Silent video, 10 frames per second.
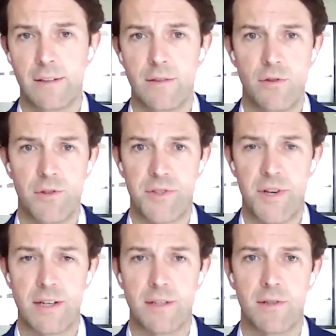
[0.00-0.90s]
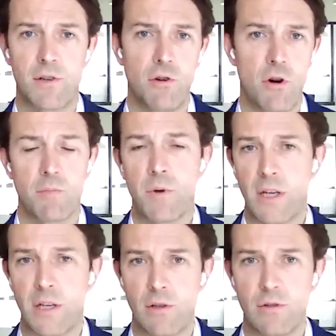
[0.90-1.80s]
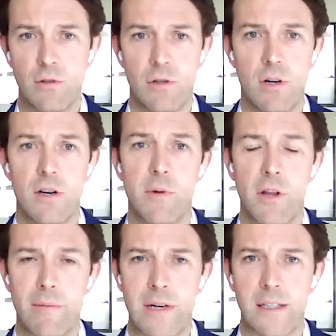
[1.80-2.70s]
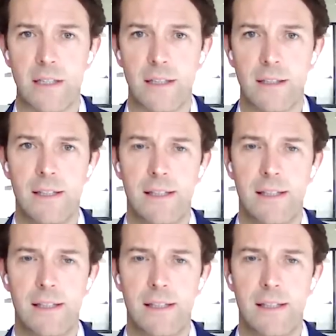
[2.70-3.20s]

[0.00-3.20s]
So you're stuck. So you're not putting your home on the market.